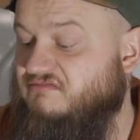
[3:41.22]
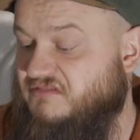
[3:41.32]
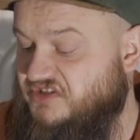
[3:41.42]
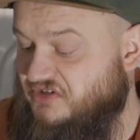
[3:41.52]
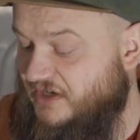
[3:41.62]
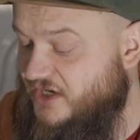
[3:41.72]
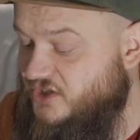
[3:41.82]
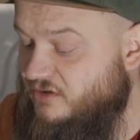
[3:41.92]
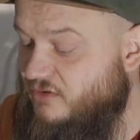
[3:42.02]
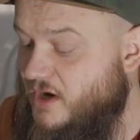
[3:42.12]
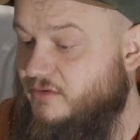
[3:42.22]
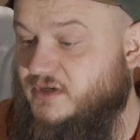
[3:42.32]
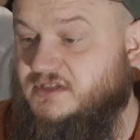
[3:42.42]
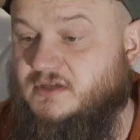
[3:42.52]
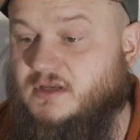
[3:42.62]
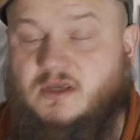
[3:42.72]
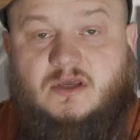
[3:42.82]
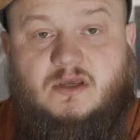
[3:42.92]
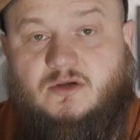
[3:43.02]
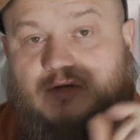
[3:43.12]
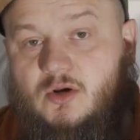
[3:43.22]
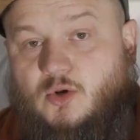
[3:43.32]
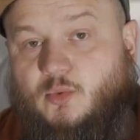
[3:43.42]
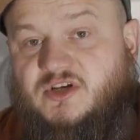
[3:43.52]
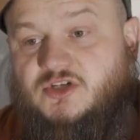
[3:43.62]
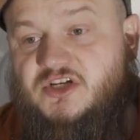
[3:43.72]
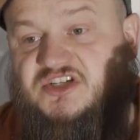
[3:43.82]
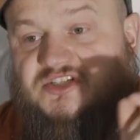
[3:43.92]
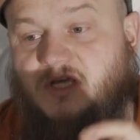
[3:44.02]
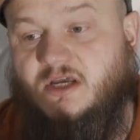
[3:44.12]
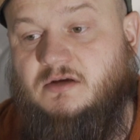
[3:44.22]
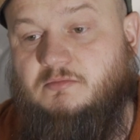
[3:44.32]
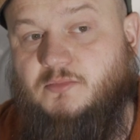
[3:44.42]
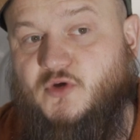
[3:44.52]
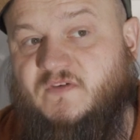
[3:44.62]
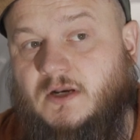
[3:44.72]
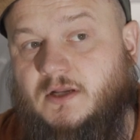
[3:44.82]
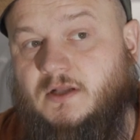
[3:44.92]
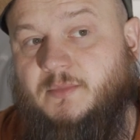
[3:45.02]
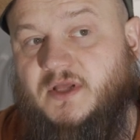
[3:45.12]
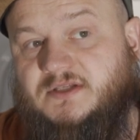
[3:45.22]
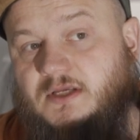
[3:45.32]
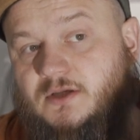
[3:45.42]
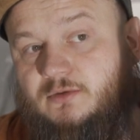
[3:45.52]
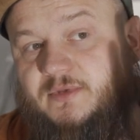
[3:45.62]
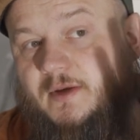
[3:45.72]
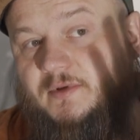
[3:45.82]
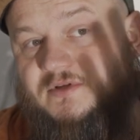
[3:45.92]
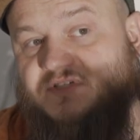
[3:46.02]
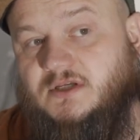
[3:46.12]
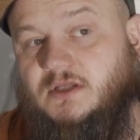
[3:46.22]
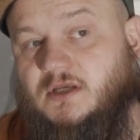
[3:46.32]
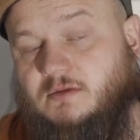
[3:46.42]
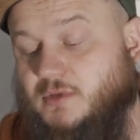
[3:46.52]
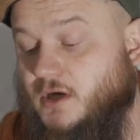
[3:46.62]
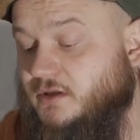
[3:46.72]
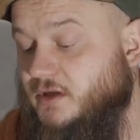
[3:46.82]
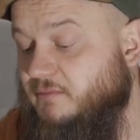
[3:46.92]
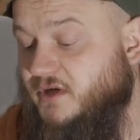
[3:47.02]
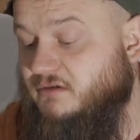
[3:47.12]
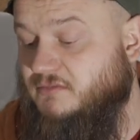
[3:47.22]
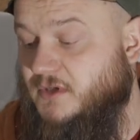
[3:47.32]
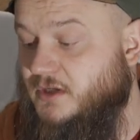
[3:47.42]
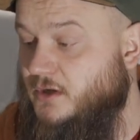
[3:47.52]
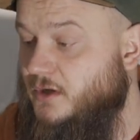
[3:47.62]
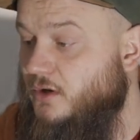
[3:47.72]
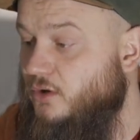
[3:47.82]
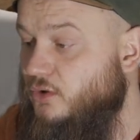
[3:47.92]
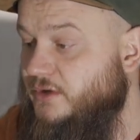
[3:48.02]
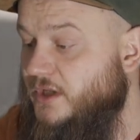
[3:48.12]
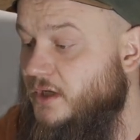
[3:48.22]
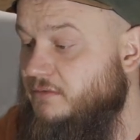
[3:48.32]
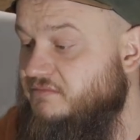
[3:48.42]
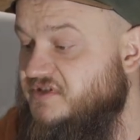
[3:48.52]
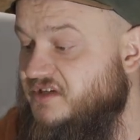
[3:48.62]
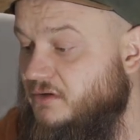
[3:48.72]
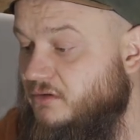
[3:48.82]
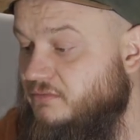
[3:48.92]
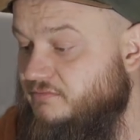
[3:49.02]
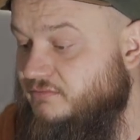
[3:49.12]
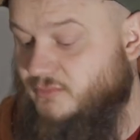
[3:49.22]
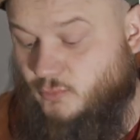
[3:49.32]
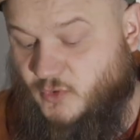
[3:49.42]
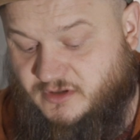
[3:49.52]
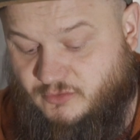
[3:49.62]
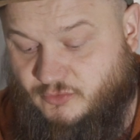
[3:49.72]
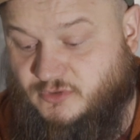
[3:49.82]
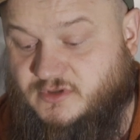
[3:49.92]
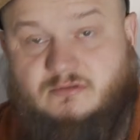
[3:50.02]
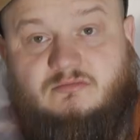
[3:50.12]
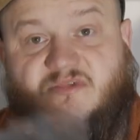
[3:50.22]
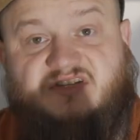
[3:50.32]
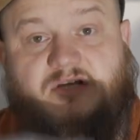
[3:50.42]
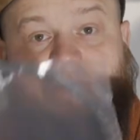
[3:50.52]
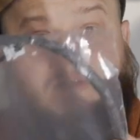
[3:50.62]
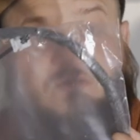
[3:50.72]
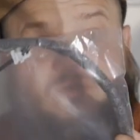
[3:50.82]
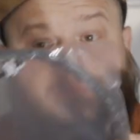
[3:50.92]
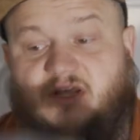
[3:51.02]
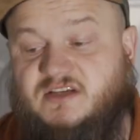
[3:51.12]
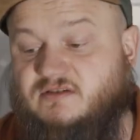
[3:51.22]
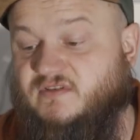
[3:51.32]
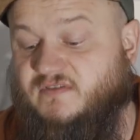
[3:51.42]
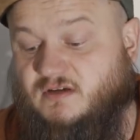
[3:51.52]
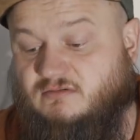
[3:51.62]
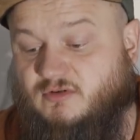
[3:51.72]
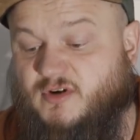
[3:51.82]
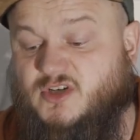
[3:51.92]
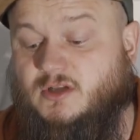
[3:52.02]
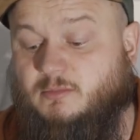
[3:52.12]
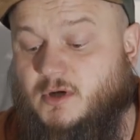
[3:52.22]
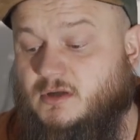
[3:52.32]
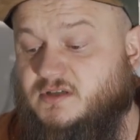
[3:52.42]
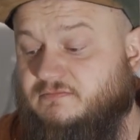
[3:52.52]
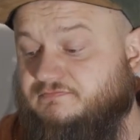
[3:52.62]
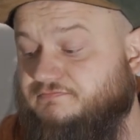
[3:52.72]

insulation around it, you can always just move it a little bit and you'll be able to see the part number on there. So went the route deciding to replace with an original part.